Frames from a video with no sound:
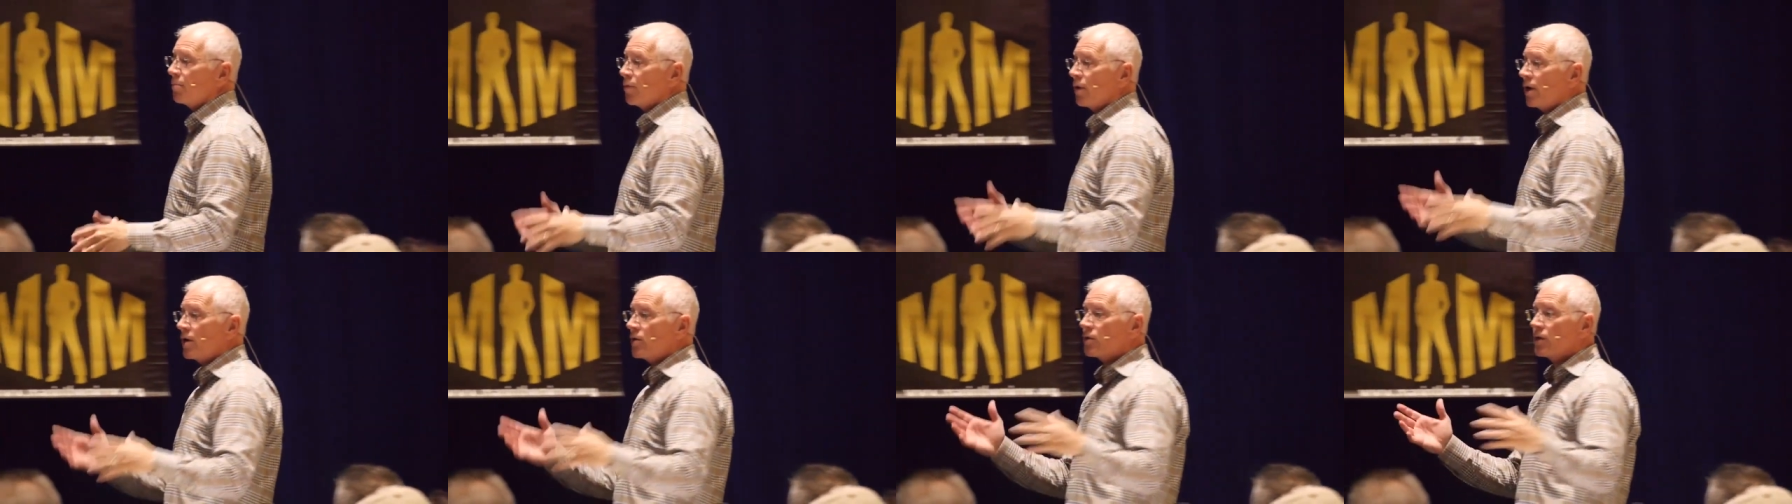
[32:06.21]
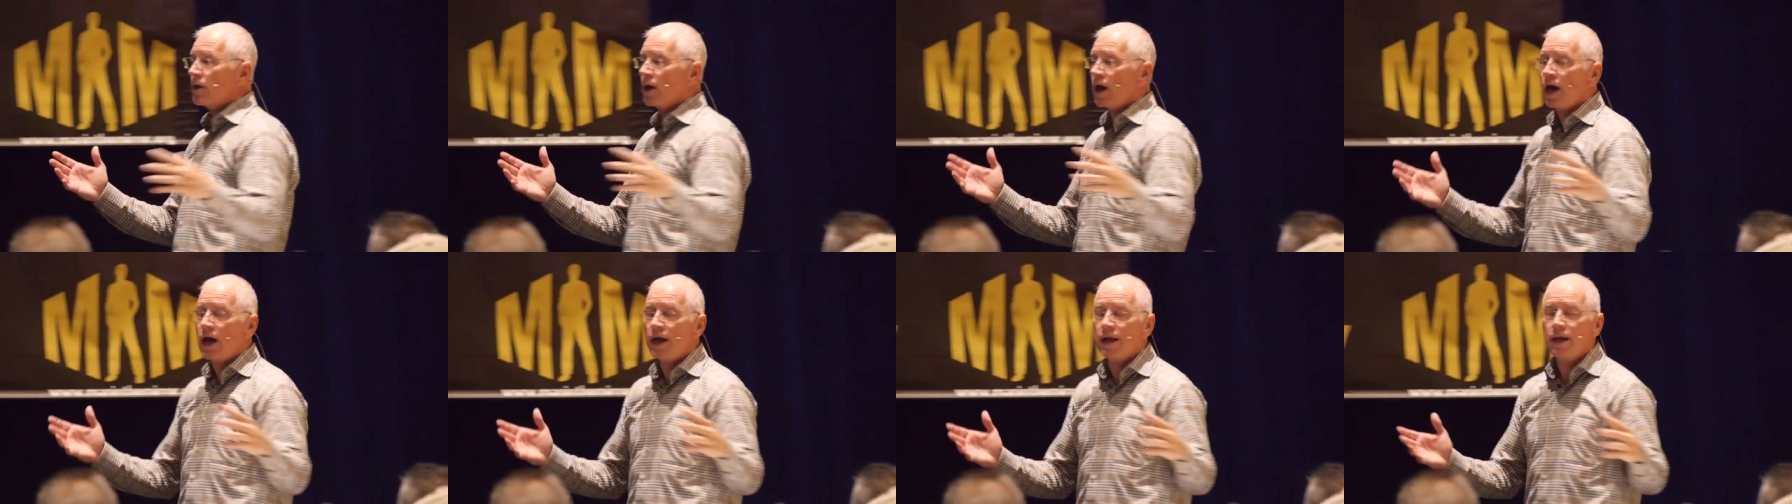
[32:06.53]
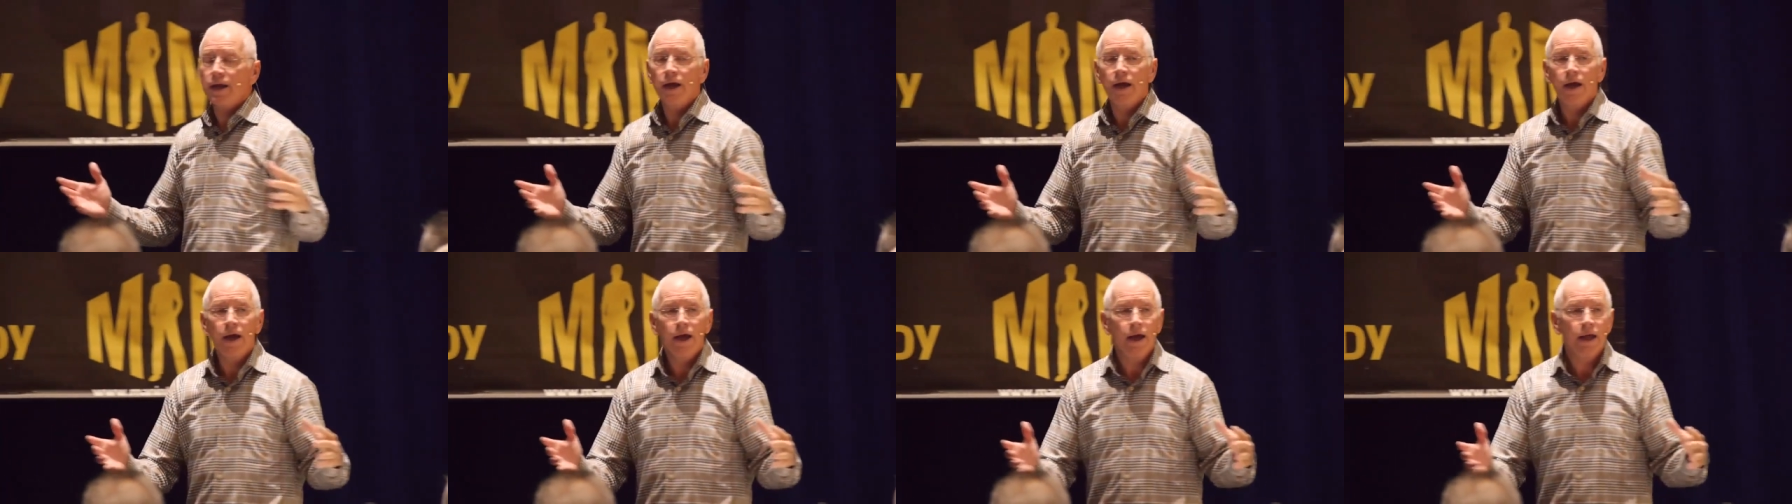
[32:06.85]
Praise
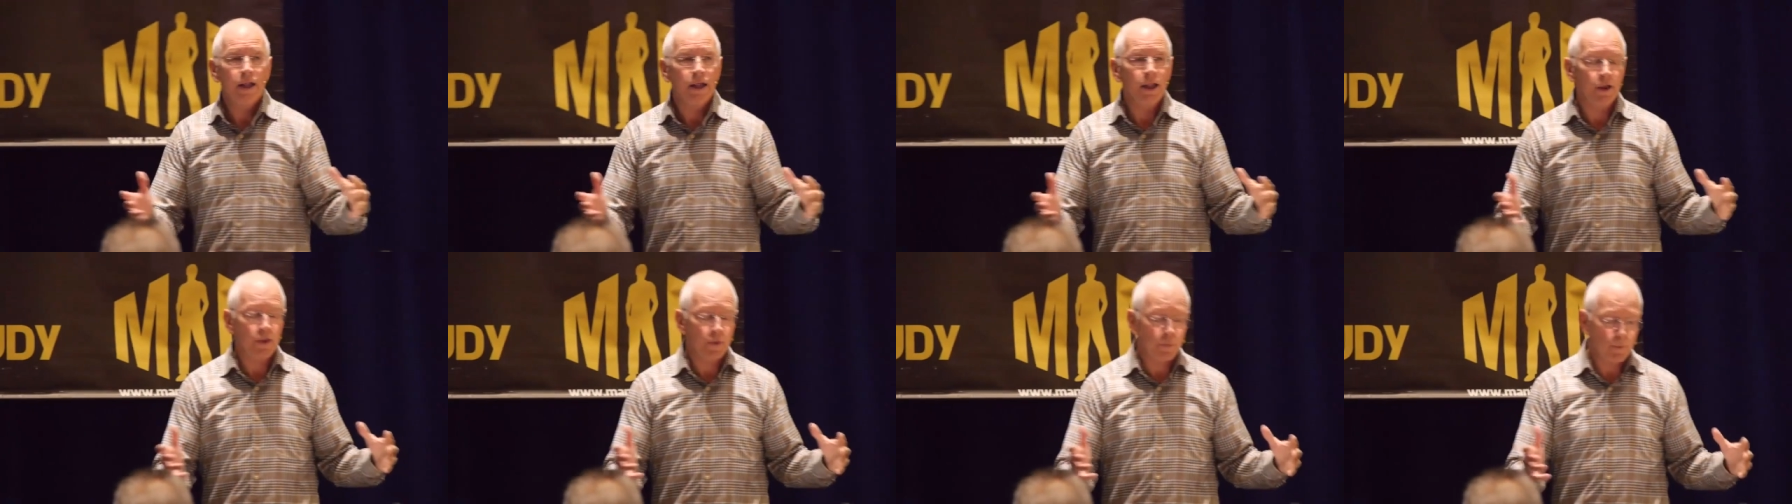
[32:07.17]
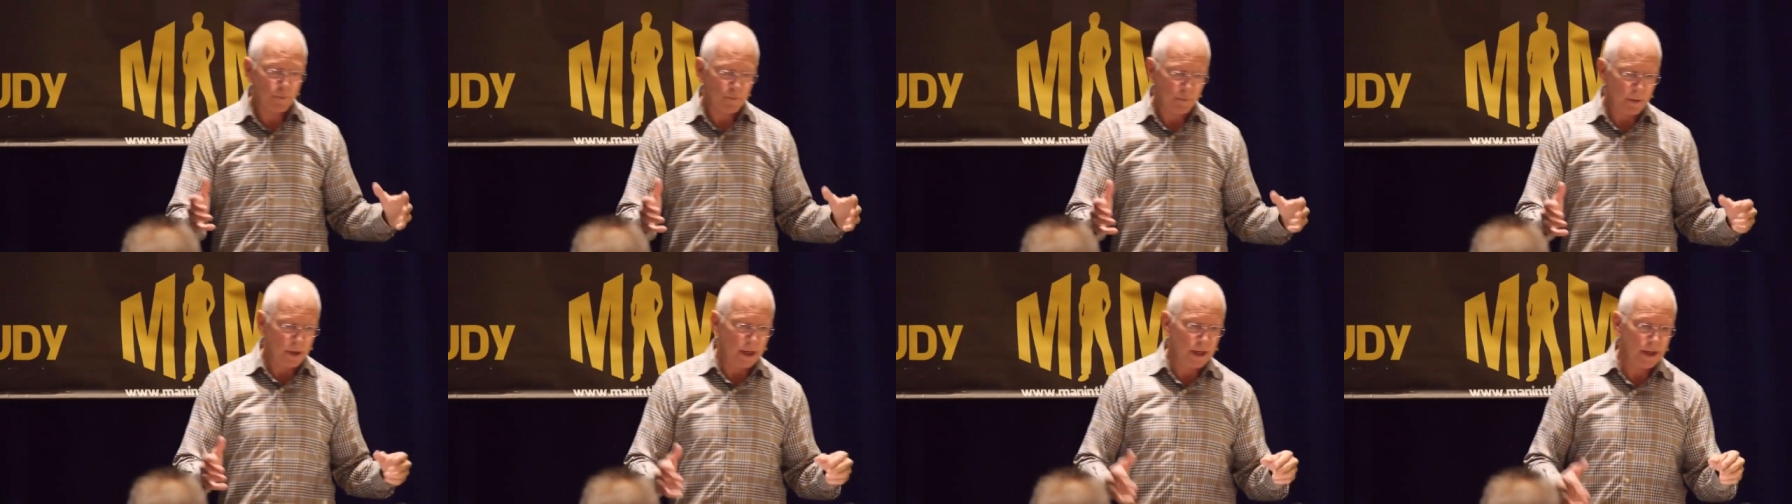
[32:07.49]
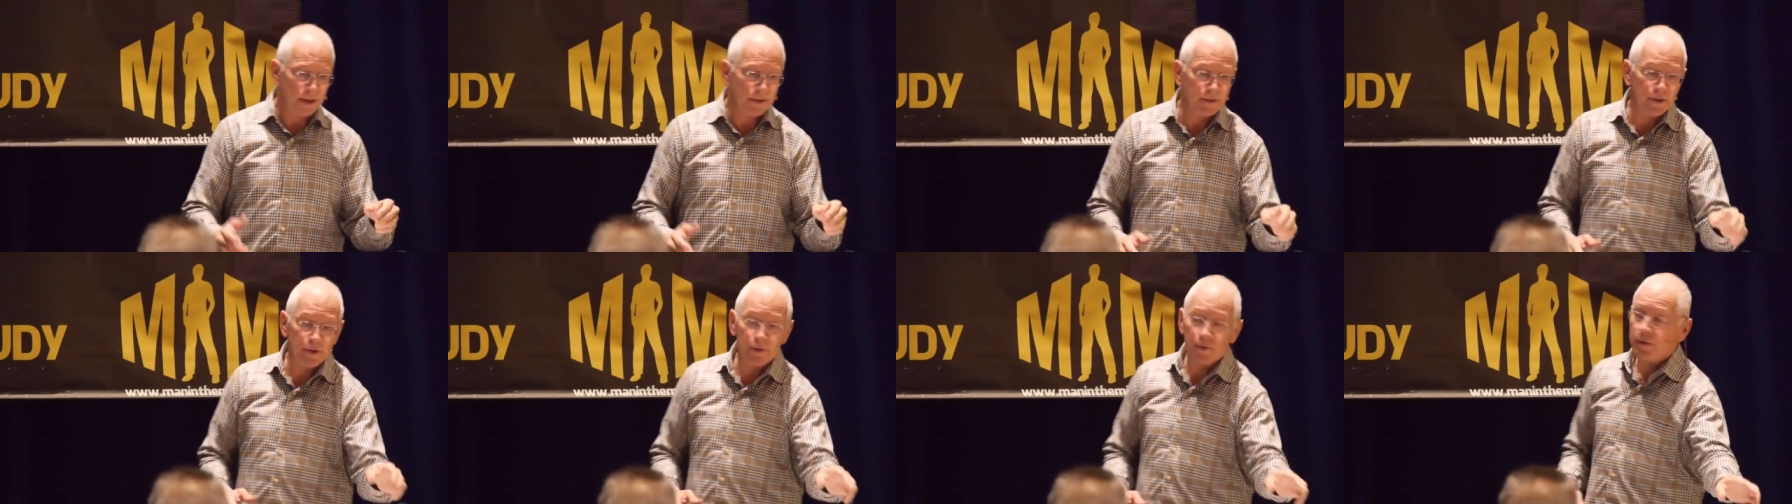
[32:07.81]
God. Let's,
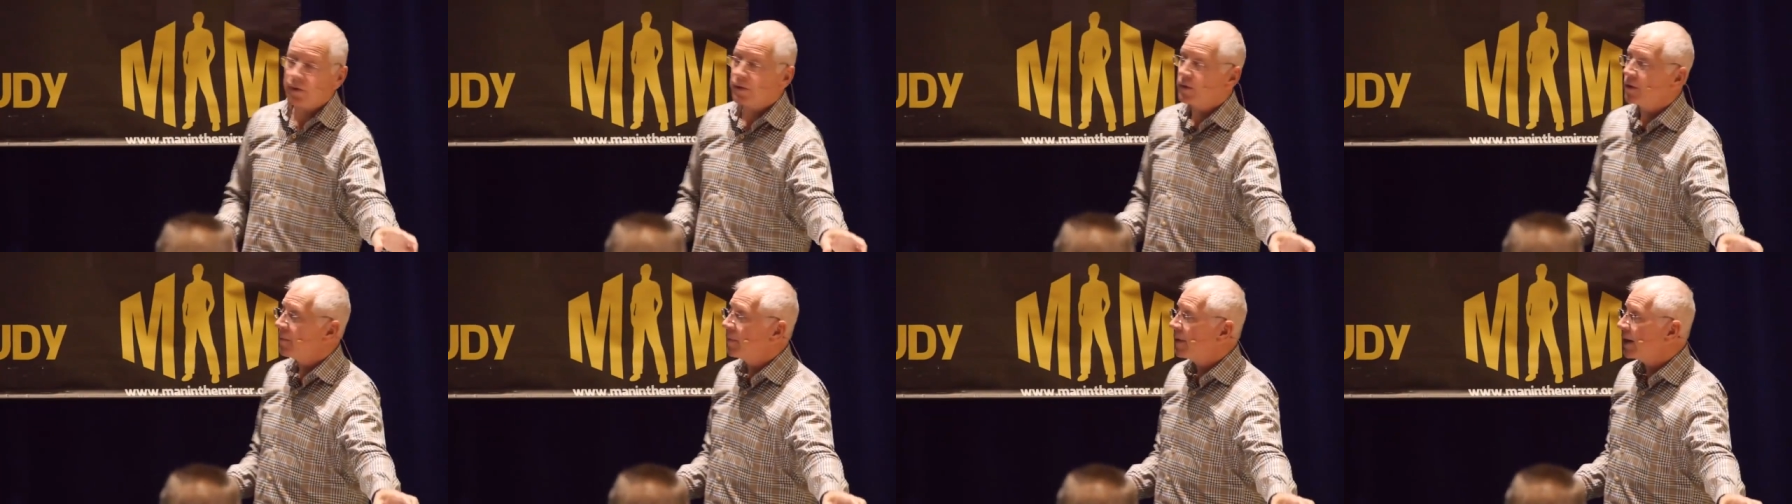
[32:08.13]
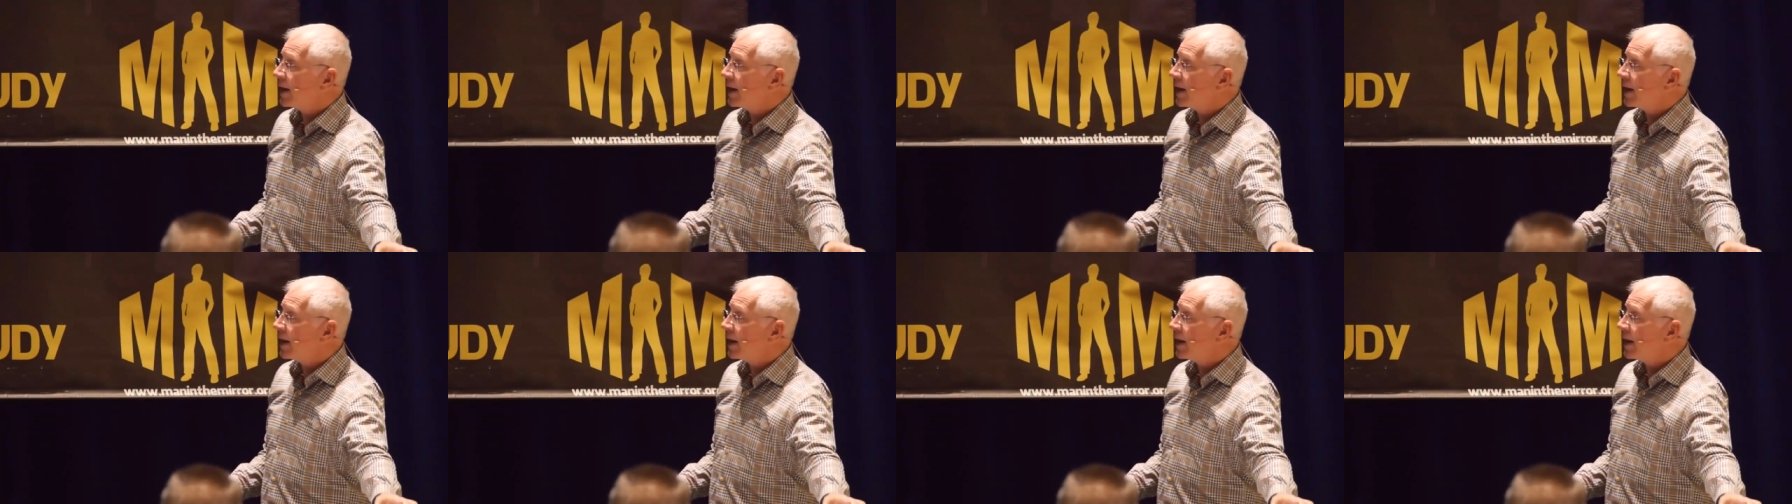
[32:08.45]
and this is the